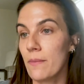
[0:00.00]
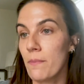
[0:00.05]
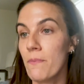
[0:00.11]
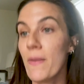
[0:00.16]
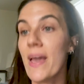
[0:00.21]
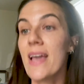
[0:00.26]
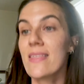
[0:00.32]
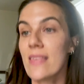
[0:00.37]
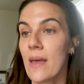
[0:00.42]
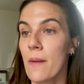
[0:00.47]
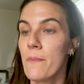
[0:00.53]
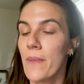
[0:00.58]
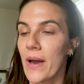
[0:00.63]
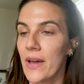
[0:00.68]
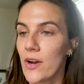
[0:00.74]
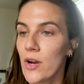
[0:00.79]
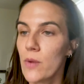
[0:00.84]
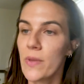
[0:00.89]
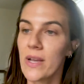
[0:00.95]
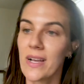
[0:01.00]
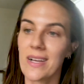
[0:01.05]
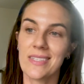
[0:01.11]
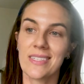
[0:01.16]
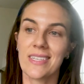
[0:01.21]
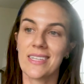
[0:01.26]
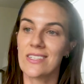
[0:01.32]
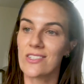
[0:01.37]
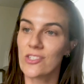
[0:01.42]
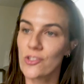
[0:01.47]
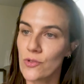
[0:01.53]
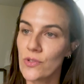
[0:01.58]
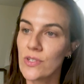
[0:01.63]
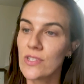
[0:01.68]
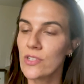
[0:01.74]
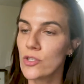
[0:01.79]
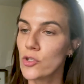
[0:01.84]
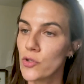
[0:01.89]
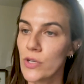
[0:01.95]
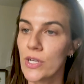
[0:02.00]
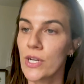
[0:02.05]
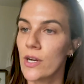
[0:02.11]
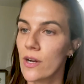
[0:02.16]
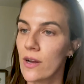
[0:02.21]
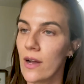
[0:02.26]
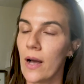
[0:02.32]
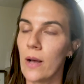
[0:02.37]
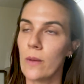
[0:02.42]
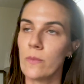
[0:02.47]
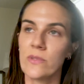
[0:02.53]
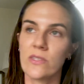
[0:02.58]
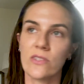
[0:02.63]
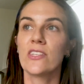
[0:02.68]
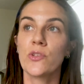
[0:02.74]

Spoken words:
meet them better, because then as soon as a trigger comes,